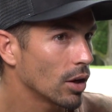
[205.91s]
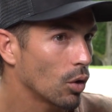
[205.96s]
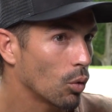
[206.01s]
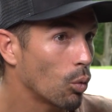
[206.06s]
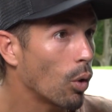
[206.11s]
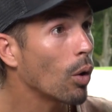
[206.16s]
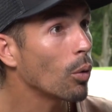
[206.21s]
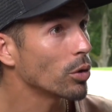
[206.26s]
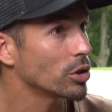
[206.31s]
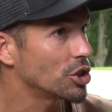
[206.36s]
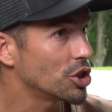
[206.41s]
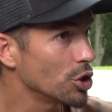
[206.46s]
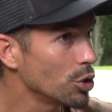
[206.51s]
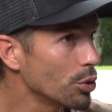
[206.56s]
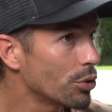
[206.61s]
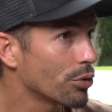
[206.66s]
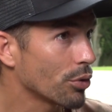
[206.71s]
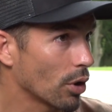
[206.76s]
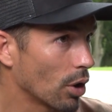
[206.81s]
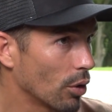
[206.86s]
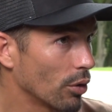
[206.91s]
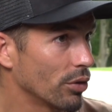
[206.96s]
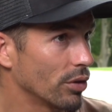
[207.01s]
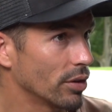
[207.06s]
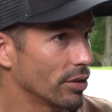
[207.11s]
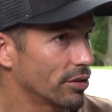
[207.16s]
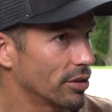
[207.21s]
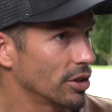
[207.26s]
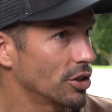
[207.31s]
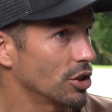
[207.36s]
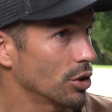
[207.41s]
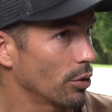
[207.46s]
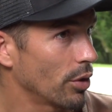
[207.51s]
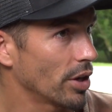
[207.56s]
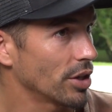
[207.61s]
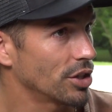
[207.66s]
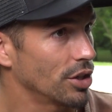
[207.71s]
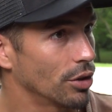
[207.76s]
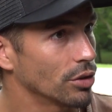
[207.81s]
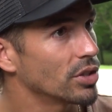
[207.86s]
what would you throw in this
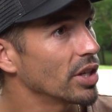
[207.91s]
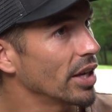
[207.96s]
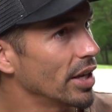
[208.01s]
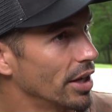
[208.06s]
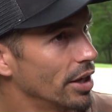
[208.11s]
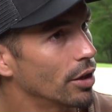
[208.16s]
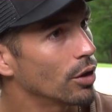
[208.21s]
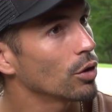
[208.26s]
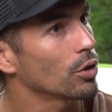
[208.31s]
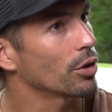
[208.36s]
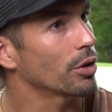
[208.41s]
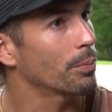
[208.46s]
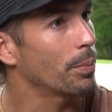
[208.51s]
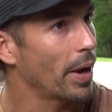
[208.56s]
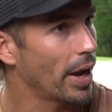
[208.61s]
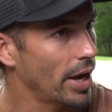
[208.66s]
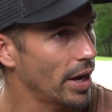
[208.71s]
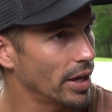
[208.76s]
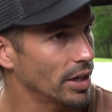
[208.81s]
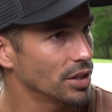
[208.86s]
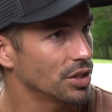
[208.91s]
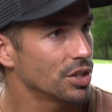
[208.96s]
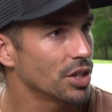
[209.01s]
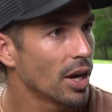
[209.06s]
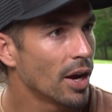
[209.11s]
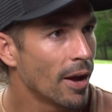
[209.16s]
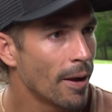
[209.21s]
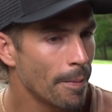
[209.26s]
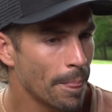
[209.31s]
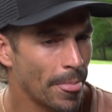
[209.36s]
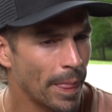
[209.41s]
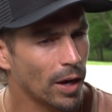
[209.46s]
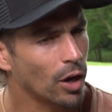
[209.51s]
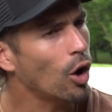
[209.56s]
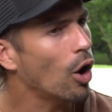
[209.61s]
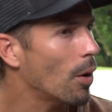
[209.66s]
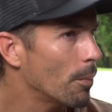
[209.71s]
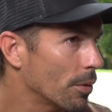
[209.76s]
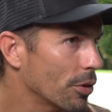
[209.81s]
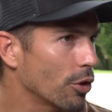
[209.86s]
situation?" To Eagle or to Paige. I'm like, "Oh,
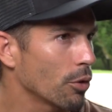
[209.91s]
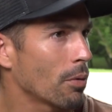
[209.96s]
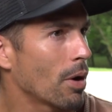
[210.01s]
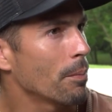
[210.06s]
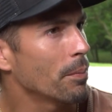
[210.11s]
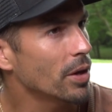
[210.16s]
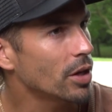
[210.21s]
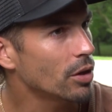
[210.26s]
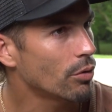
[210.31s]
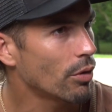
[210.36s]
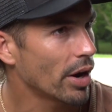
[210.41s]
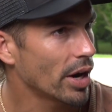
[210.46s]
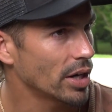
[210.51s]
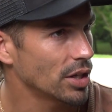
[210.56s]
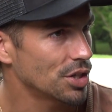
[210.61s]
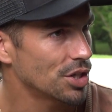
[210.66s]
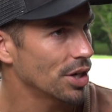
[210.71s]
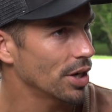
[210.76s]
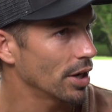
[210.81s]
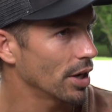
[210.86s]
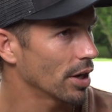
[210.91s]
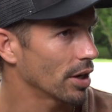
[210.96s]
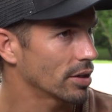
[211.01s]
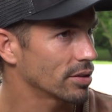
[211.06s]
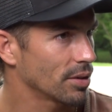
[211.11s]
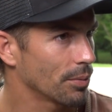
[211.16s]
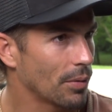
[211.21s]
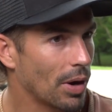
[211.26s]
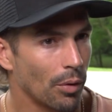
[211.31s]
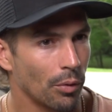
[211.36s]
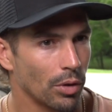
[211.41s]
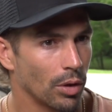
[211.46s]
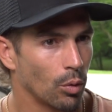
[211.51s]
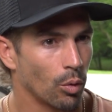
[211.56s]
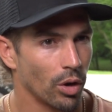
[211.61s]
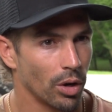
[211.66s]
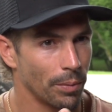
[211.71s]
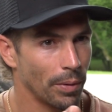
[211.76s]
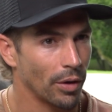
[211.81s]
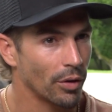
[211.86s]
I'm gonna throw my mid-range here because I'm not really
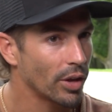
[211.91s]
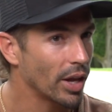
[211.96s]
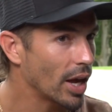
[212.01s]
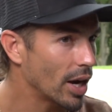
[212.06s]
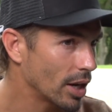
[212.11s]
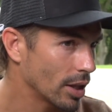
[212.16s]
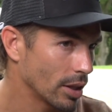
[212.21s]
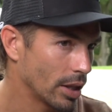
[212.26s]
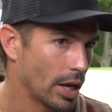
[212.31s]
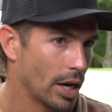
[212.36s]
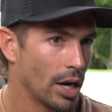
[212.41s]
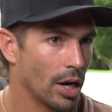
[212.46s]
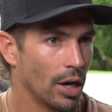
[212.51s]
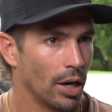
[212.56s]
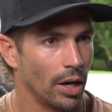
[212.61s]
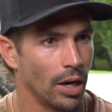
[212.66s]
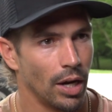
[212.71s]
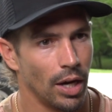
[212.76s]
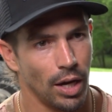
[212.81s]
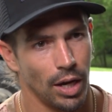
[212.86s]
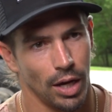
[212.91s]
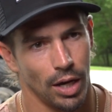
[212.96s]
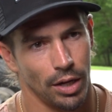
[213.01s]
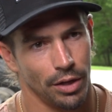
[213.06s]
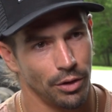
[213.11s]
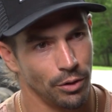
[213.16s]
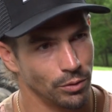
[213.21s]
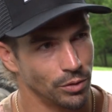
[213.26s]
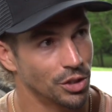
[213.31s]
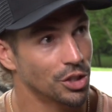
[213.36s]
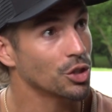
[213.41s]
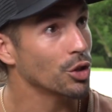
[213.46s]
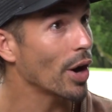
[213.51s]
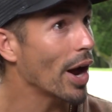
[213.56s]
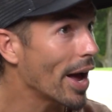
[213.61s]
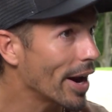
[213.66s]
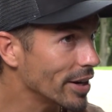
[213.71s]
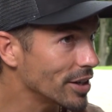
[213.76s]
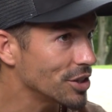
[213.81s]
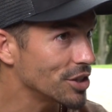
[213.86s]
worried about getting there."
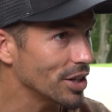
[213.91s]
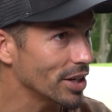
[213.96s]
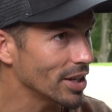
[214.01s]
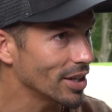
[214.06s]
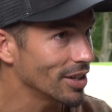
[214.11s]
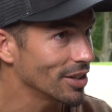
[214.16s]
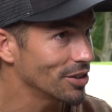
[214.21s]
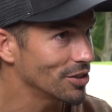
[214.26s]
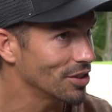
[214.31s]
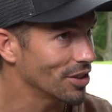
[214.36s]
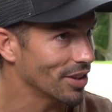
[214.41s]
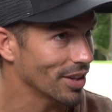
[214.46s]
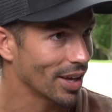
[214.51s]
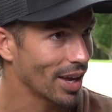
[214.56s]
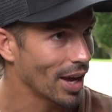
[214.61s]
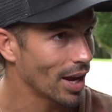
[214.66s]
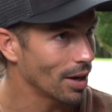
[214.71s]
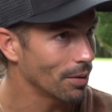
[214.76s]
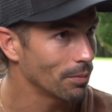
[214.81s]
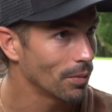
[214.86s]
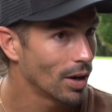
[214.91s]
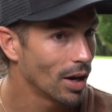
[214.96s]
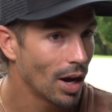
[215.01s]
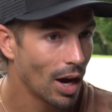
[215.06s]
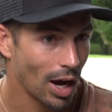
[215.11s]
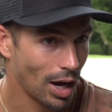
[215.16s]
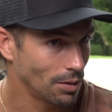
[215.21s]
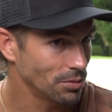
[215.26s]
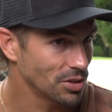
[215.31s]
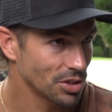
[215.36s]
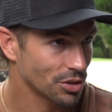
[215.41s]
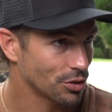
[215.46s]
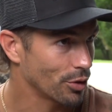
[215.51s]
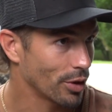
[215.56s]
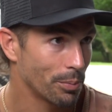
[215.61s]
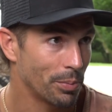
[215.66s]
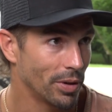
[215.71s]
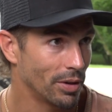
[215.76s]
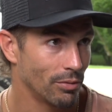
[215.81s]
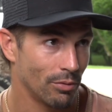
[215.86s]
Strategy to the game. I'm just
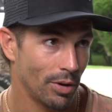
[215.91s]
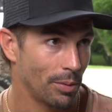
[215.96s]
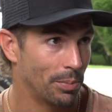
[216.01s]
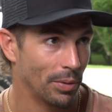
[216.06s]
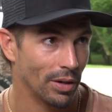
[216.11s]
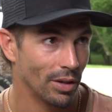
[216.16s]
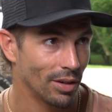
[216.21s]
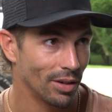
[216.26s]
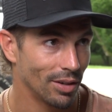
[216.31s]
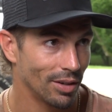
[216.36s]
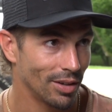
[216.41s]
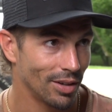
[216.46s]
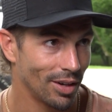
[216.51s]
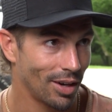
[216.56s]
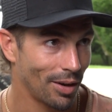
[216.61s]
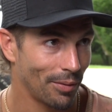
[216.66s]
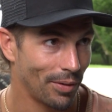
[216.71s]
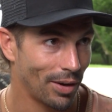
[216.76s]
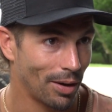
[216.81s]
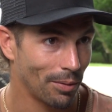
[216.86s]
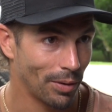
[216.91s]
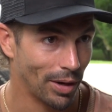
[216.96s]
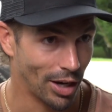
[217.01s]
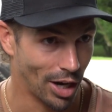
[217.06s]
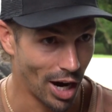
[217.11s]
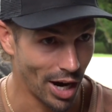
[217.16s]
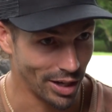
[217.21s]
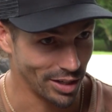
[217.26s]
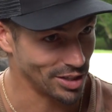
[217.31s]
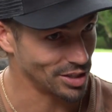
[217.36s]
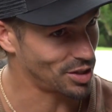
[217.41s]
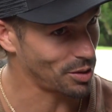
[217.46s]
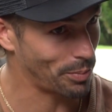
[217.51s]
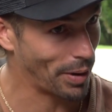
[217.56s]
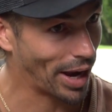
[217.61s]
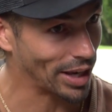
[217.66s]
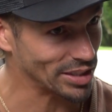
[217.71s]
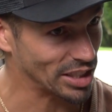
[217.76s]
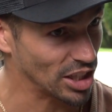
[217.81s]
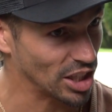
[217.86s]
grip it and rip it. I'm like, "All right, there's the
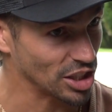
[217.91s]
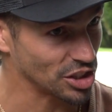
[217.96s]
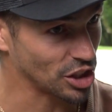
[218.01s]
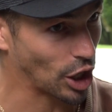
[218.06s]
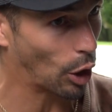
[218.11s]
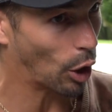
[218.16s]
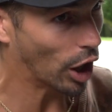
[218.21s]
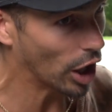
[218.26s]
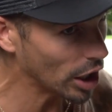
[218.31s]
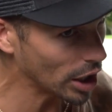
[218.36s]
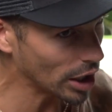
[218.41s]
basket. Let's go."